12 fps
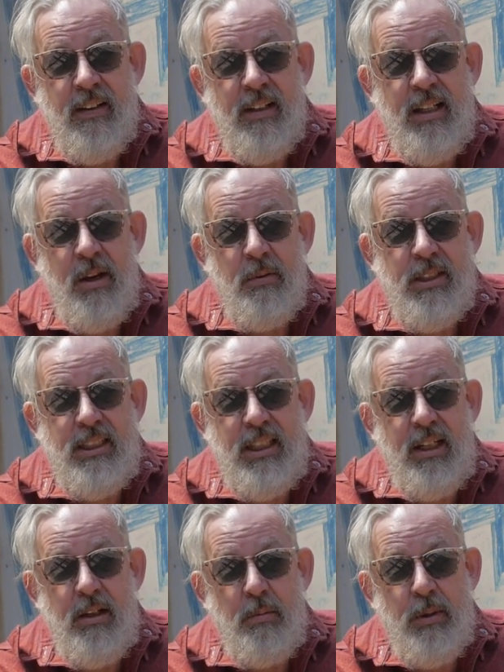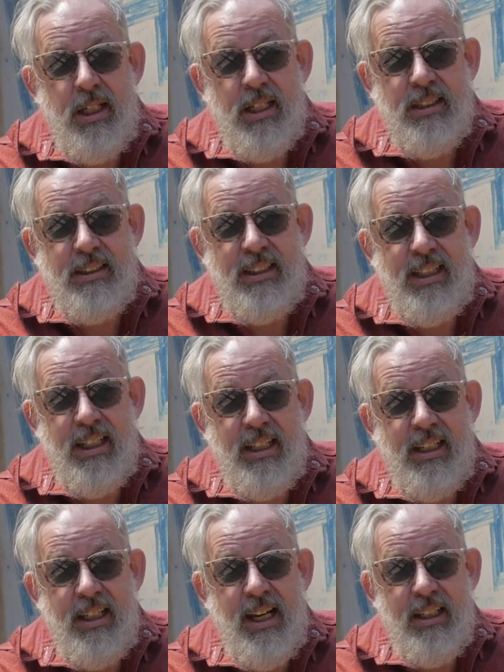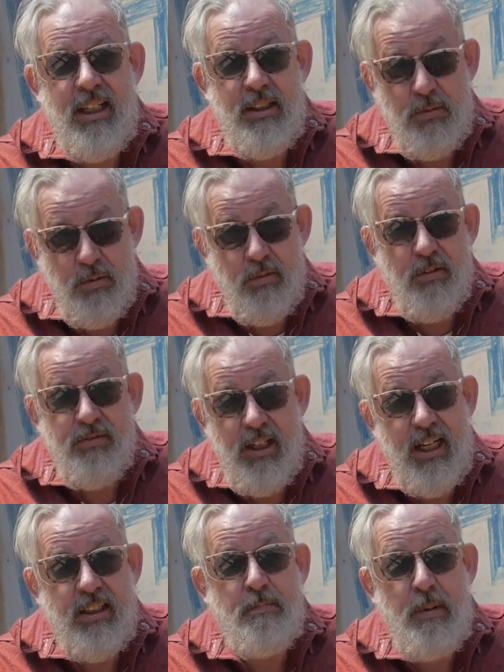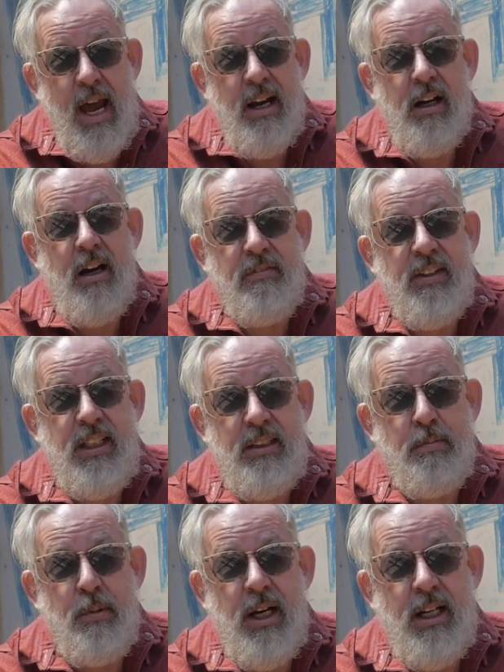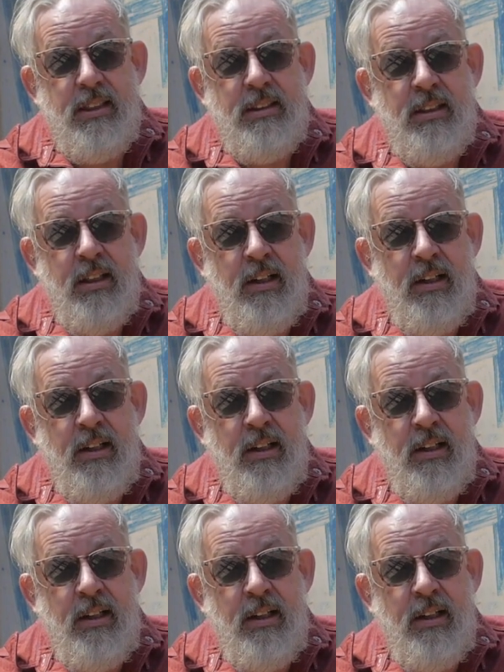they would see you because the headlights would reflect back off these spots.